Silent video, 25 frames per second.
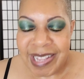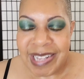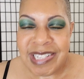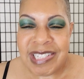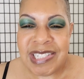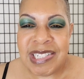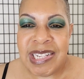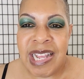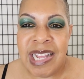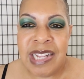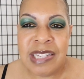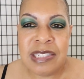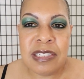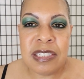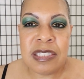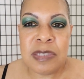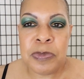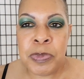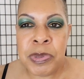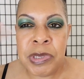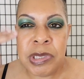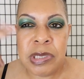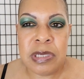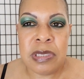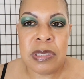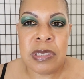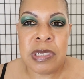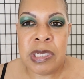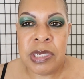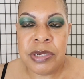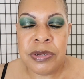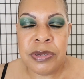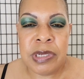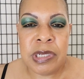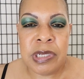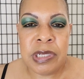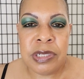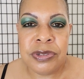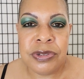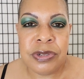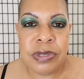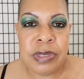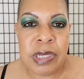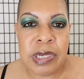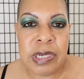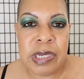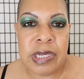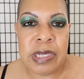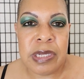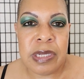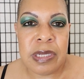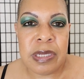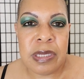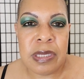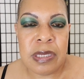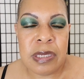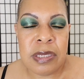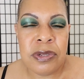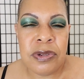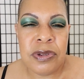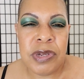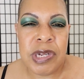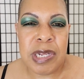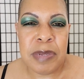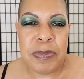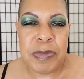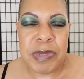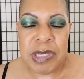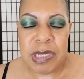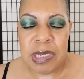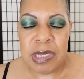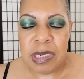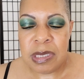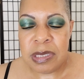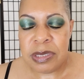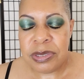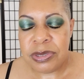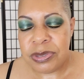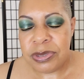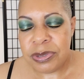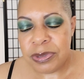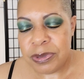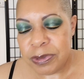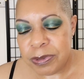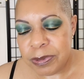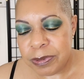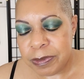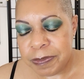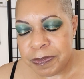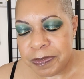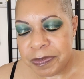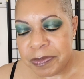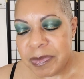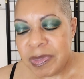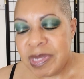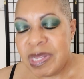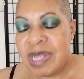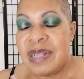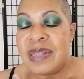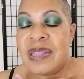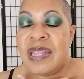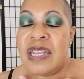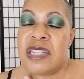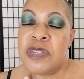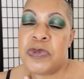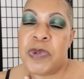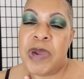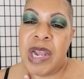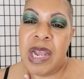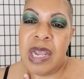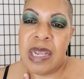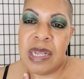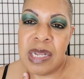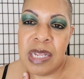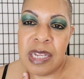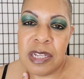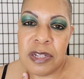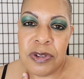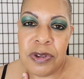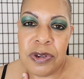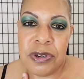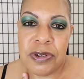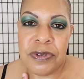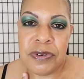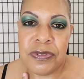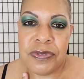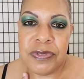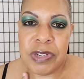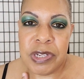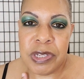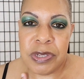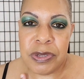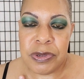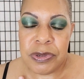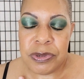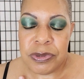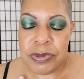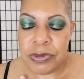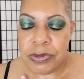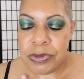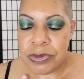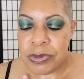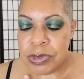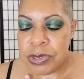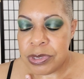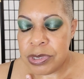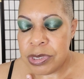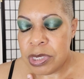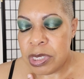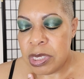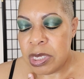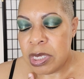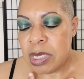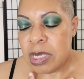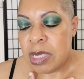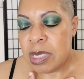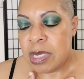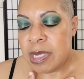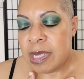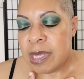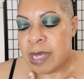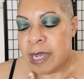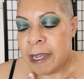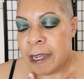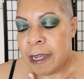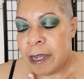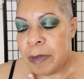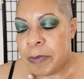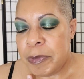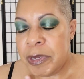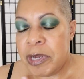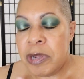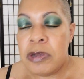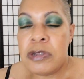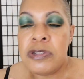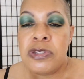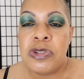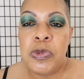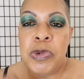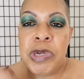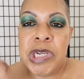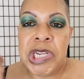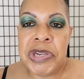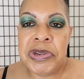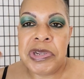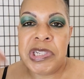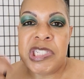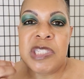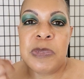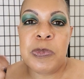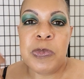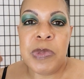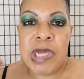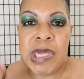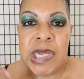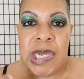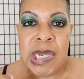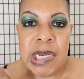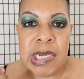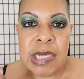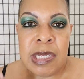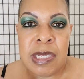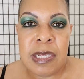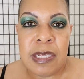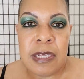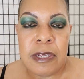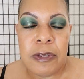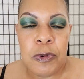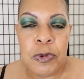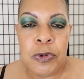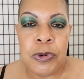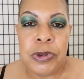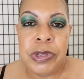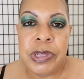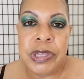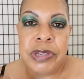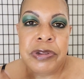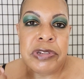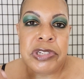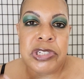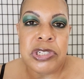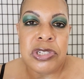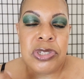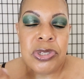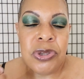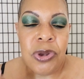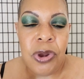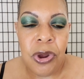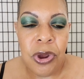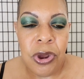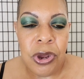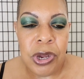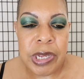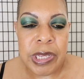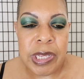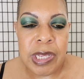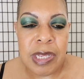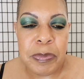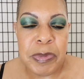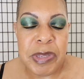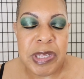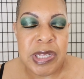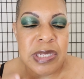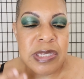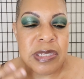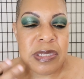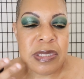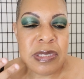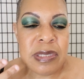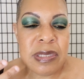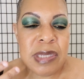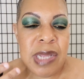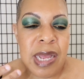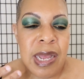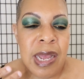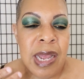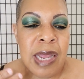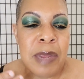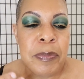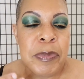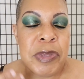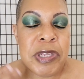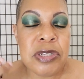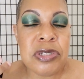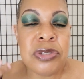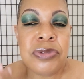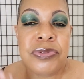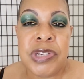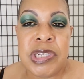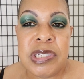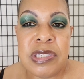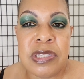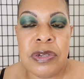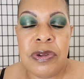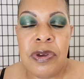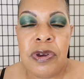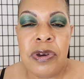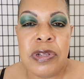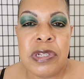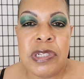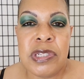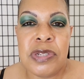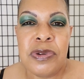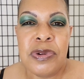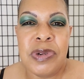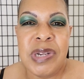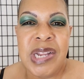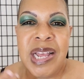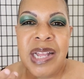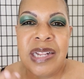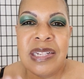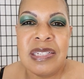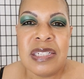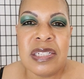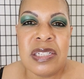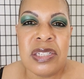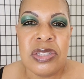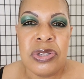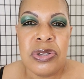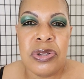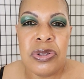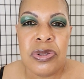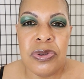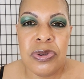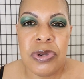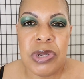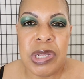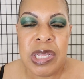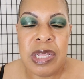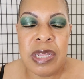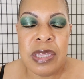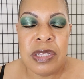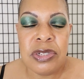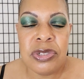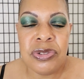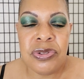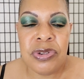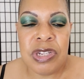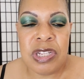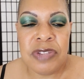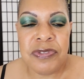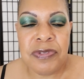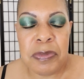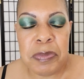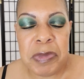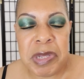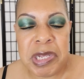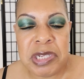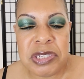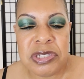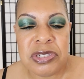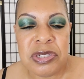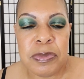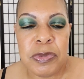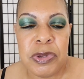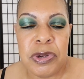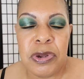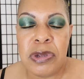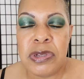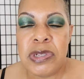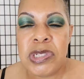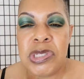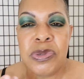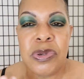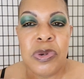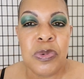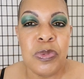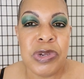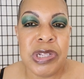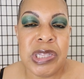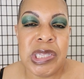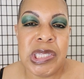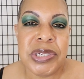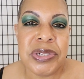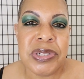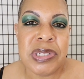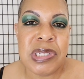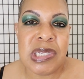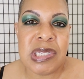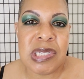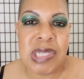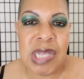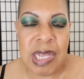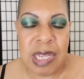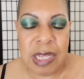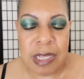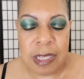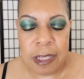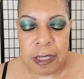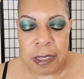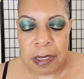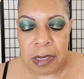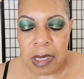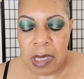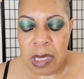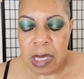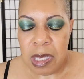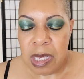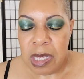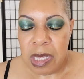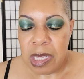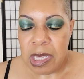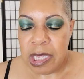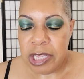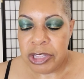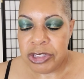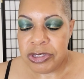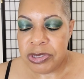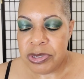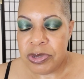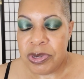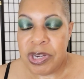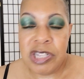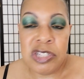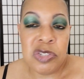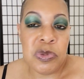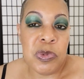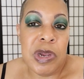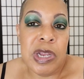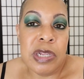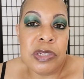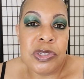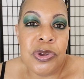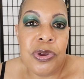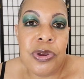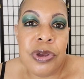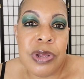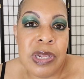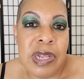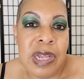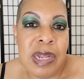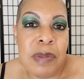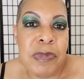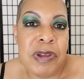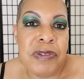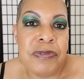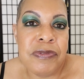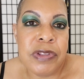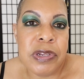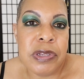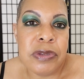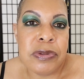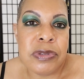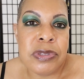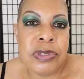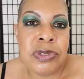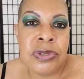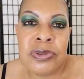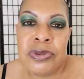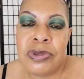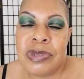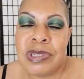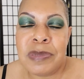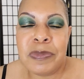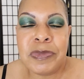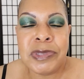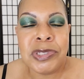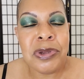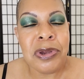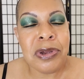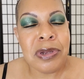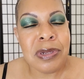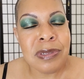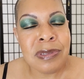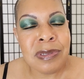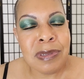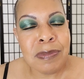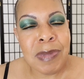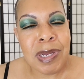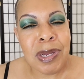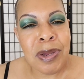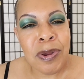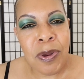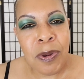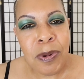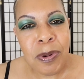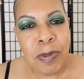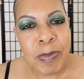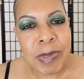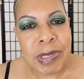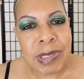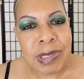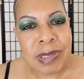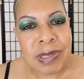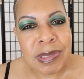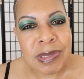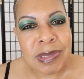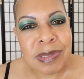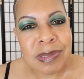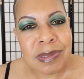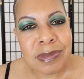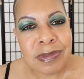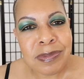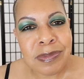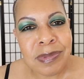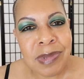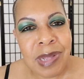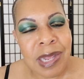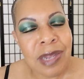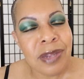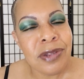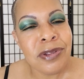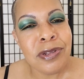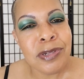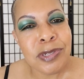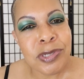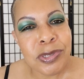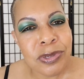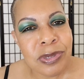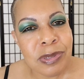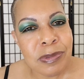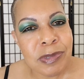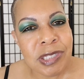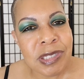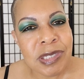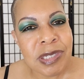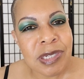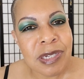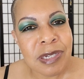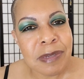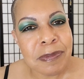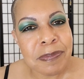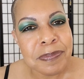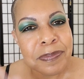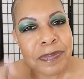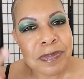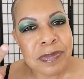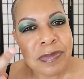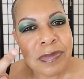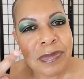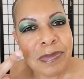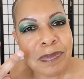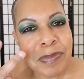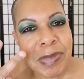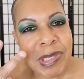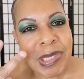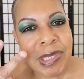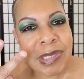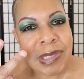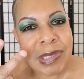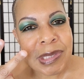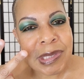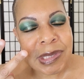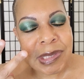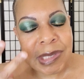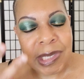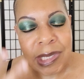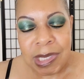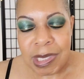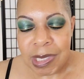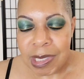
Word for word: and it's not just put this here and then you're done. You know what I mean? And so that's why I like longer videos. Um, and also when they're explaining or they're just talking because I'm interested also not just the look and the transformation but also on what they're saying and so that's why I talk a lot in my videos too because I'm talking to my homies how y'all doing what's up peace